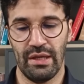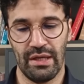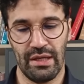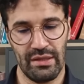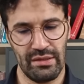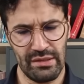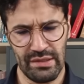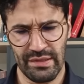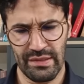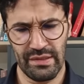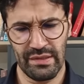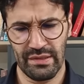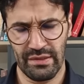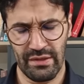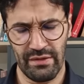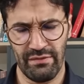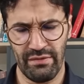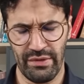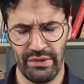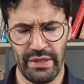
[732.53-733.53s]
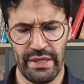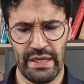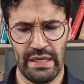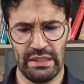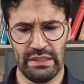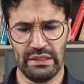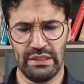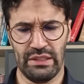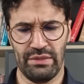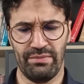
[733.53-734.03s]
And this is a very
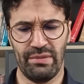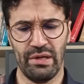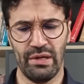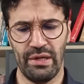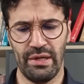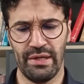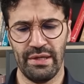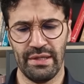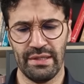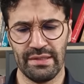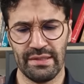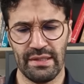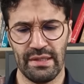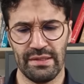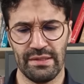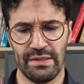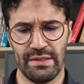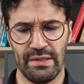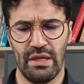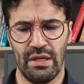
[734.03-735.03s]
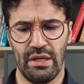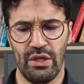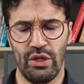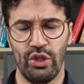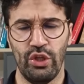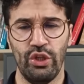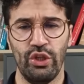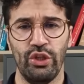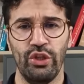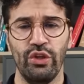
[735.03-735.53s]
elegant part. He says,
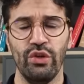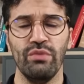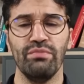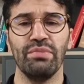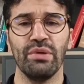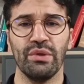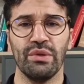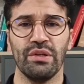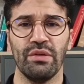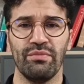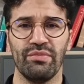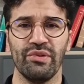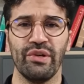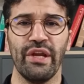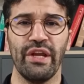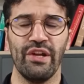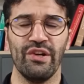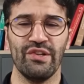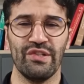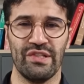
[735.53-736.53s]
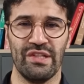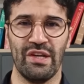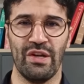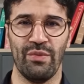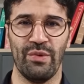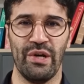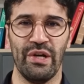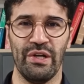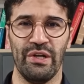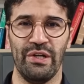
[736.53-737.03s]
You put the prayers in
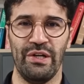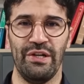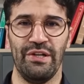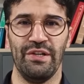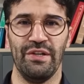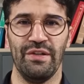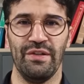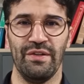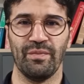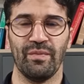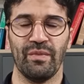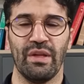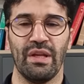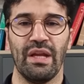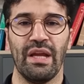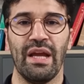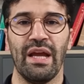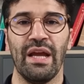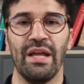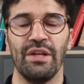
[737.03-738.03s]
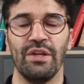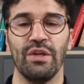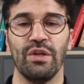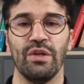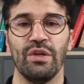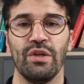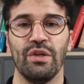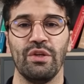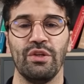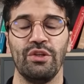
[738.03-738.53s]
our heart, and
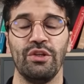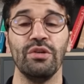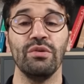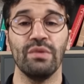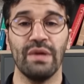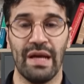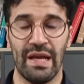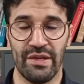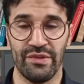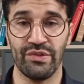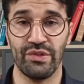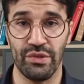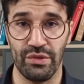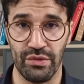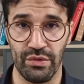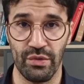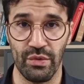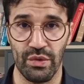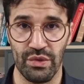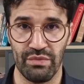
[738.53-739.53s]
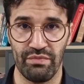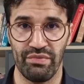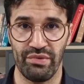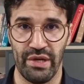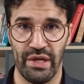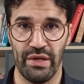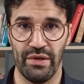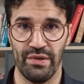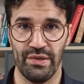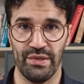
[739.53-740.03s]
you answer to those
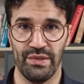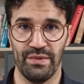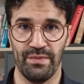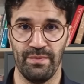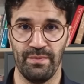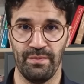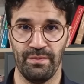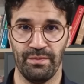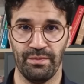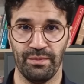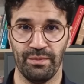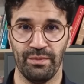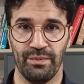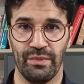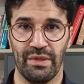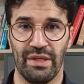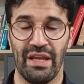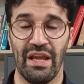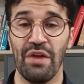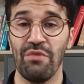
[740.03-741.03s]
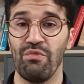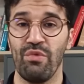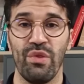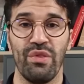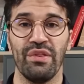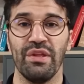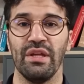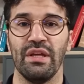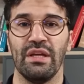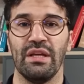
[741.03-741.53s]
prayers.
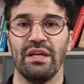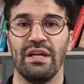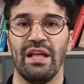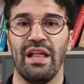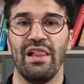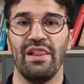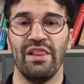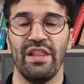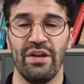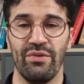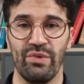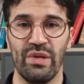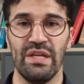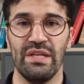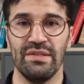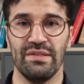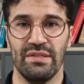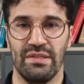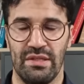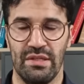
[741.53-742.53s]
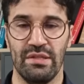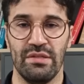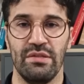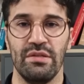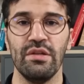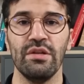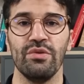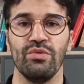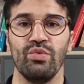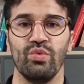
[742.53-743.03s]
Everything there is is
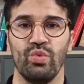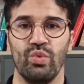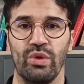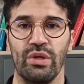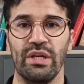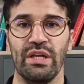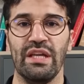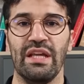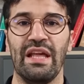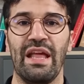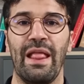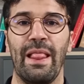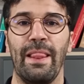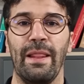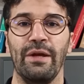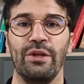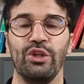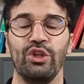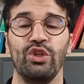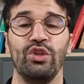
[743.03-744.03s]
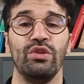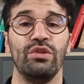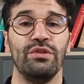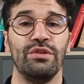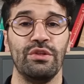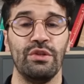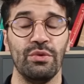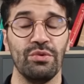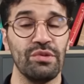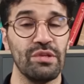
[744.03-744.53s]
you. Mm-hmm.
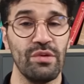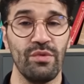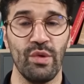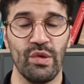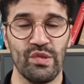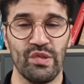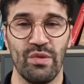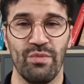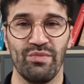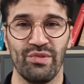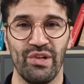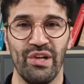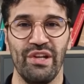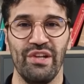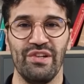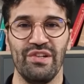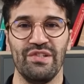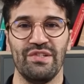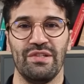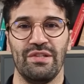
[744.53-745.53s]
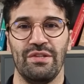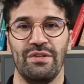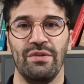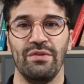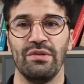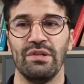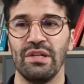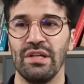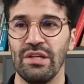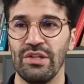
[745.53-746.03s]
You give us the prayers,
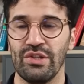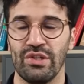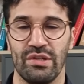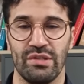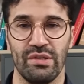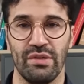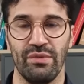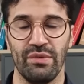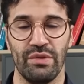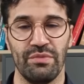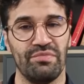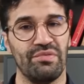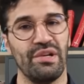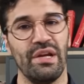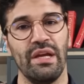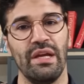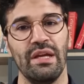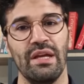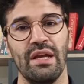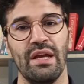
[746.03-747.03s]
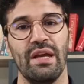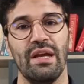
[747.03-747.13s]
you teach us how to pray,